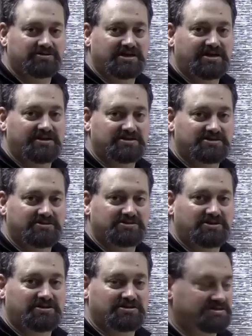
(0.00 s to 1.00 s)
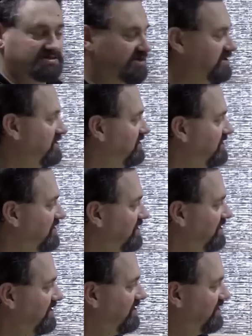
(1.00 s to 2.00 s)
sander, so it's got its that
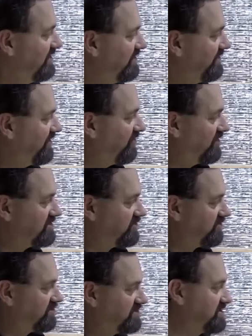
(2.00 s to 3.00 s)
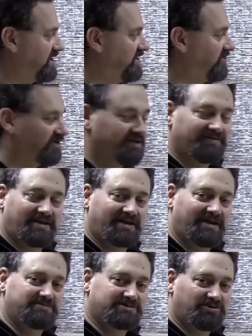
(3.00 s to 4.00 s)
nice little sled on it that
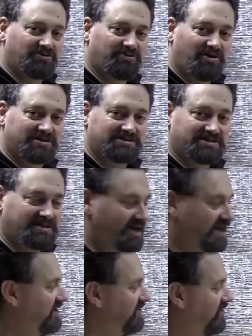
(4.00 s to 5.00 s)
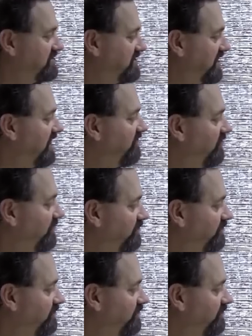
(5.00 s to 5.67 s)
keeps it all nice and level.